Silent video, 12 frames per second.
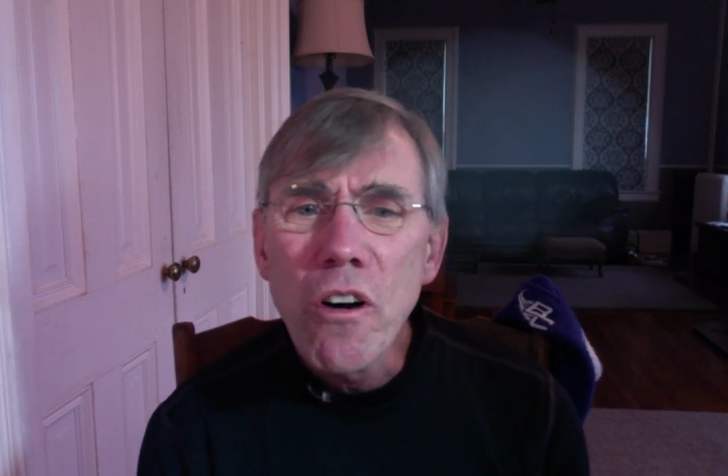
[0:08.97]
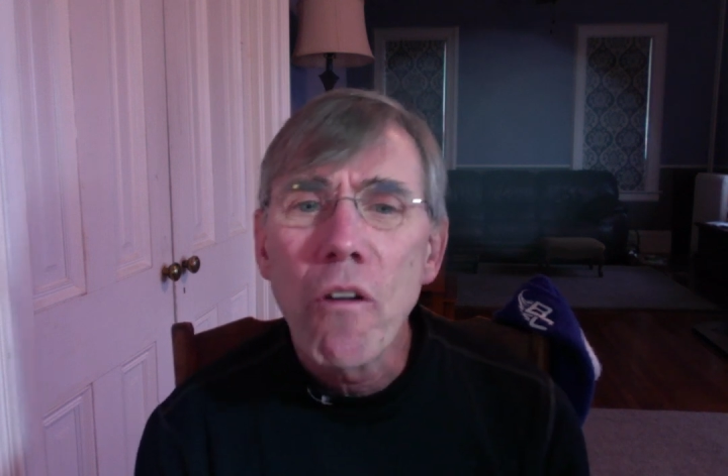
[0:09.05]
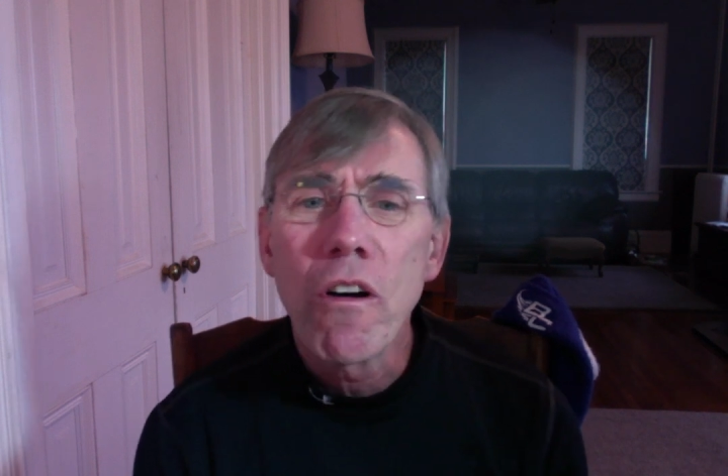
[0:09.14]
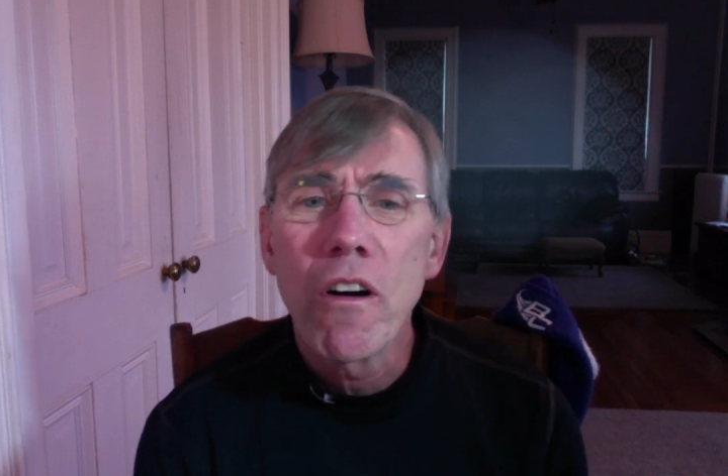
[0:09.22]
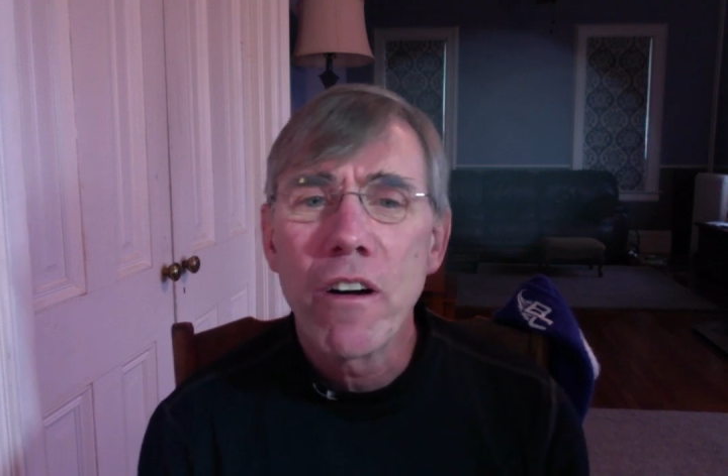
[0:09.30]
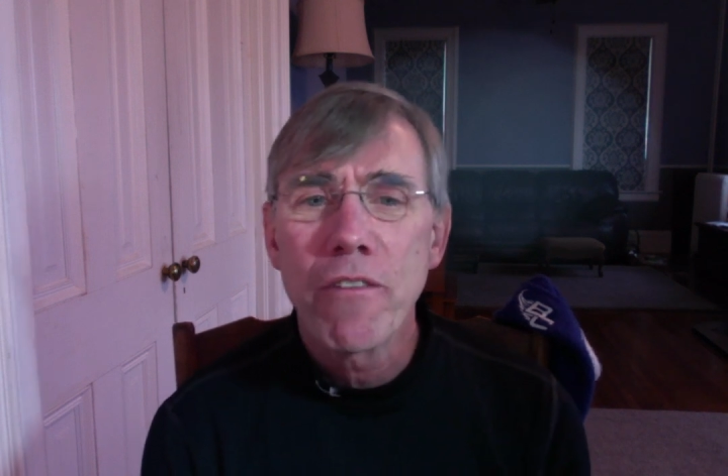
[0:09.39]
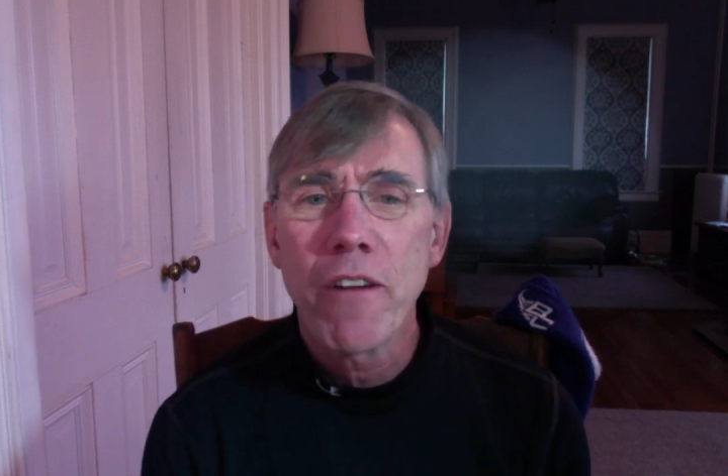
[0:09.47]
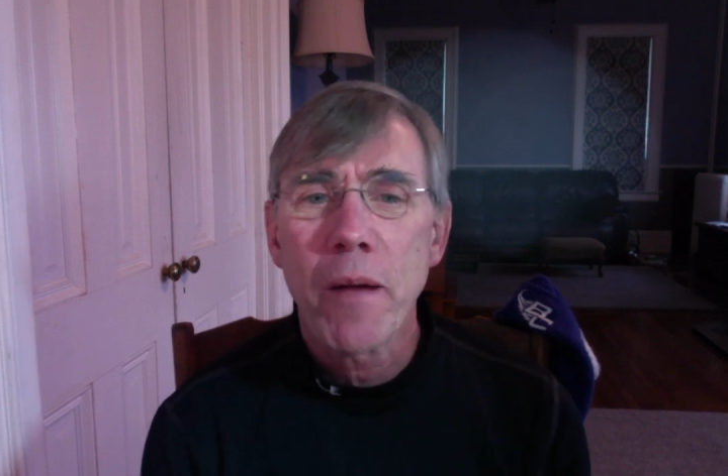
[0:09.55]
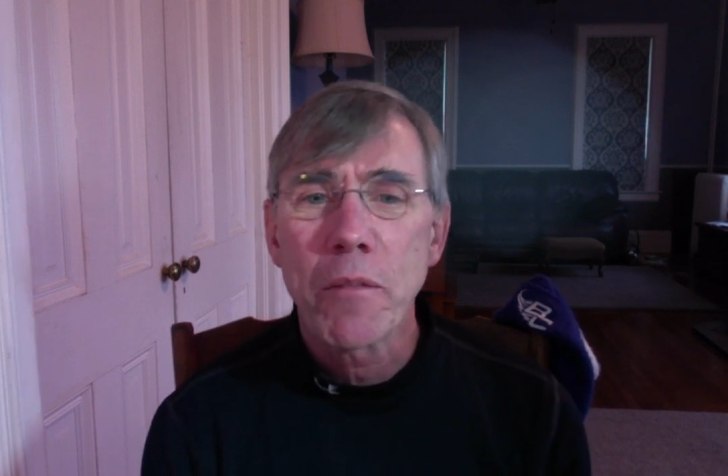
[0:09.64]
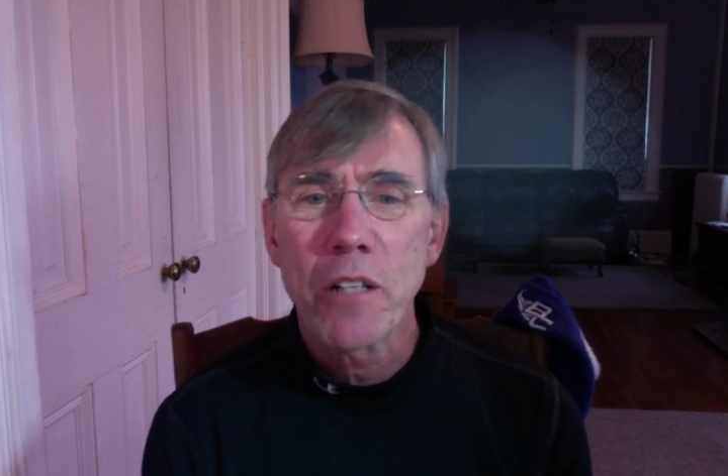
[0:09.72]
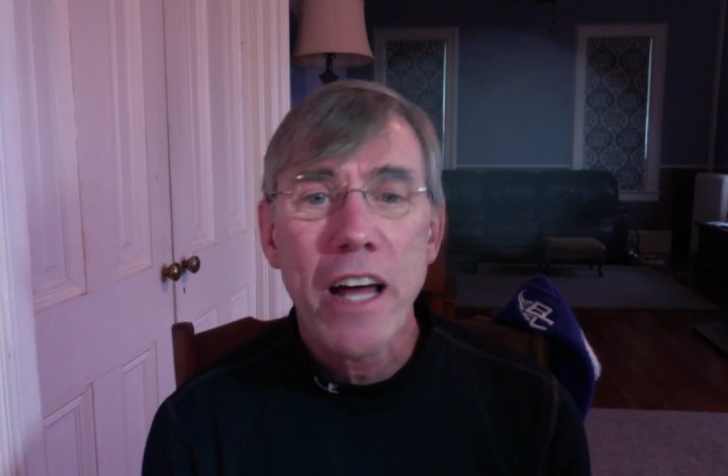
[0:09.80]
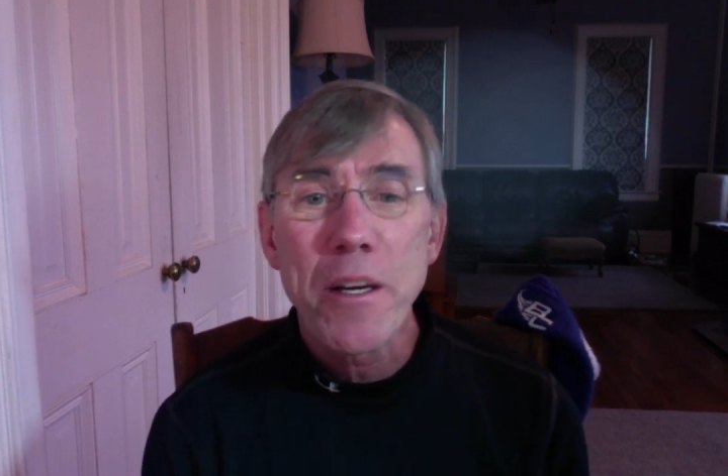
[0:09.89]
or if I'm
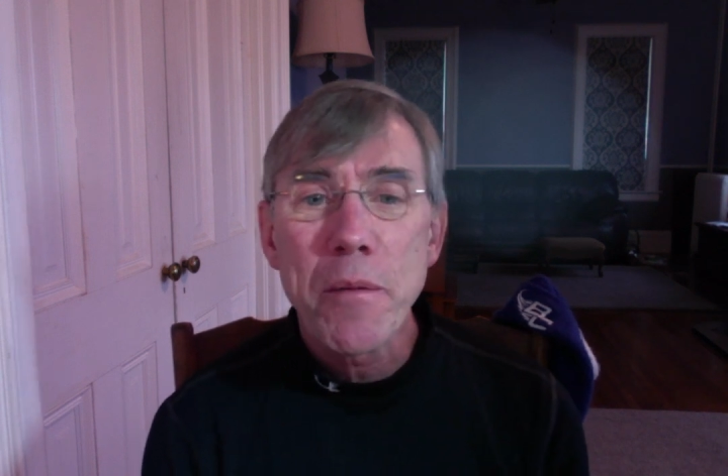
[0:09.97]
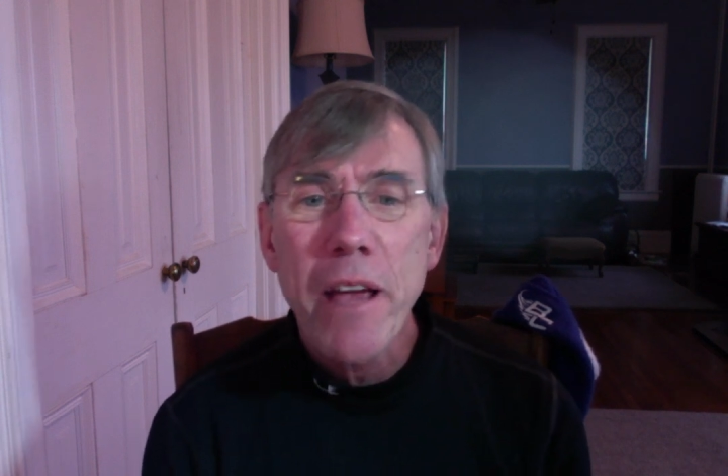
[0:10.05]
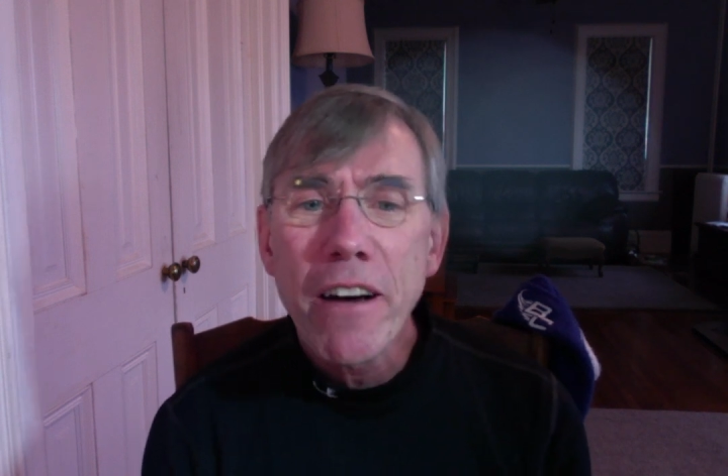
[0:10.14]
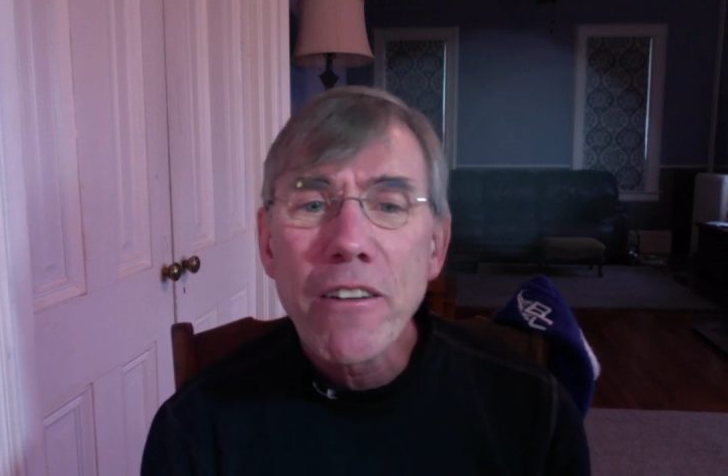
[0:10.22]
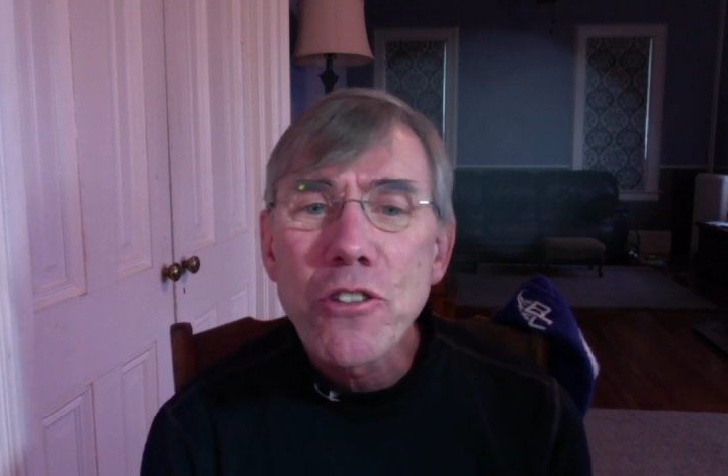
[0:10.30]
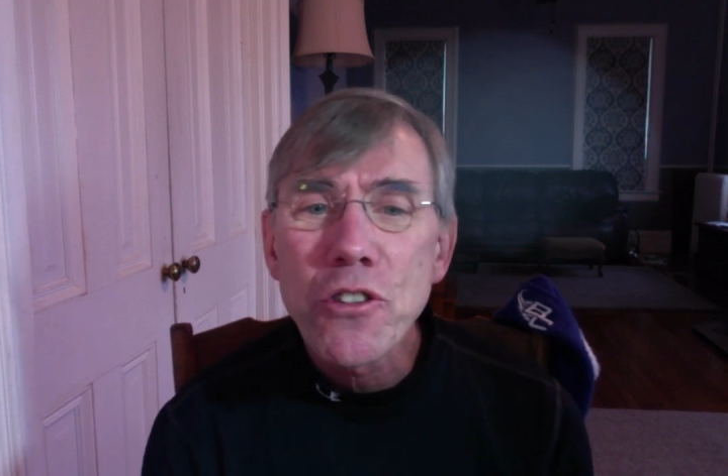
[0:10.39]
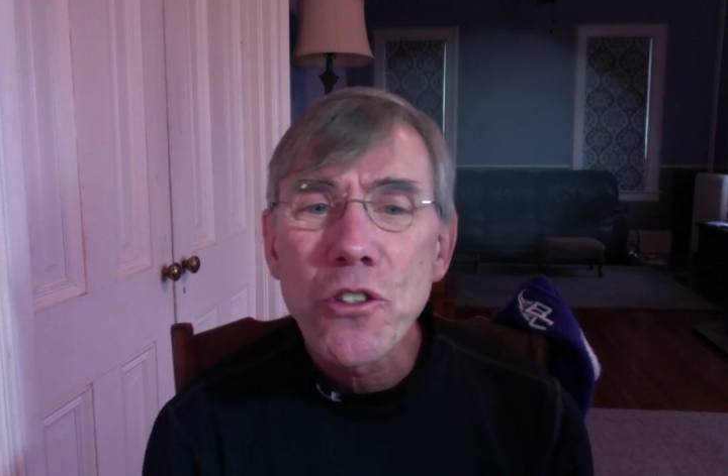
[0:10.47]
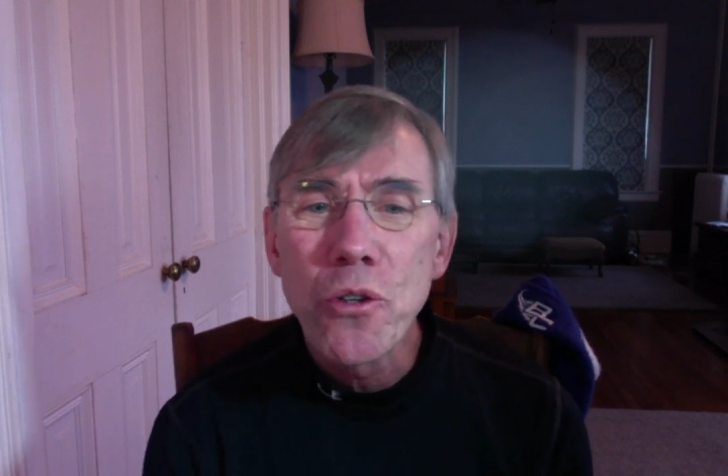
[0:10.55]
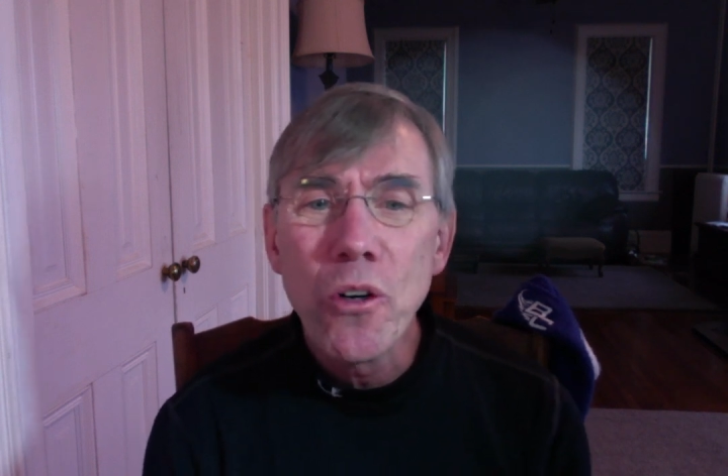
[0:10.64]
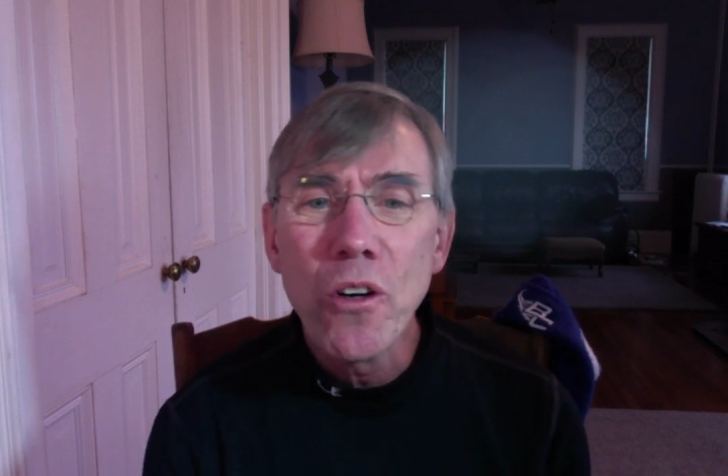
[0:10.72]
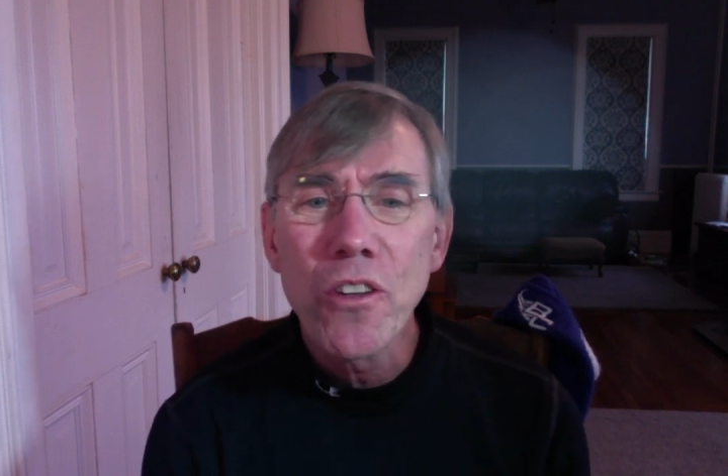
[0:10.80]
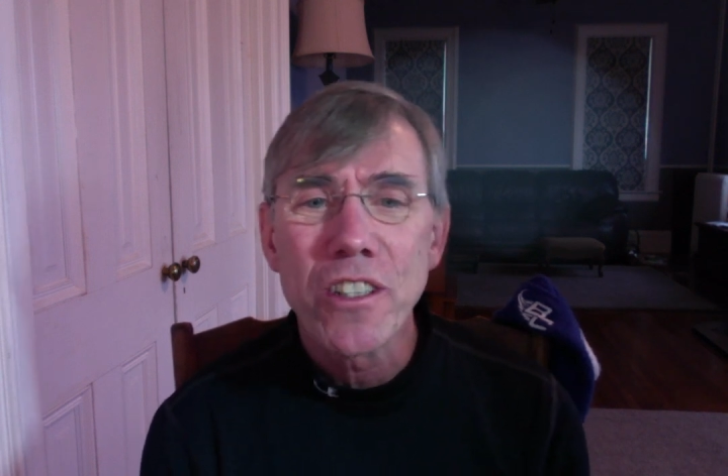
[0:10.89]
glad to be out of school.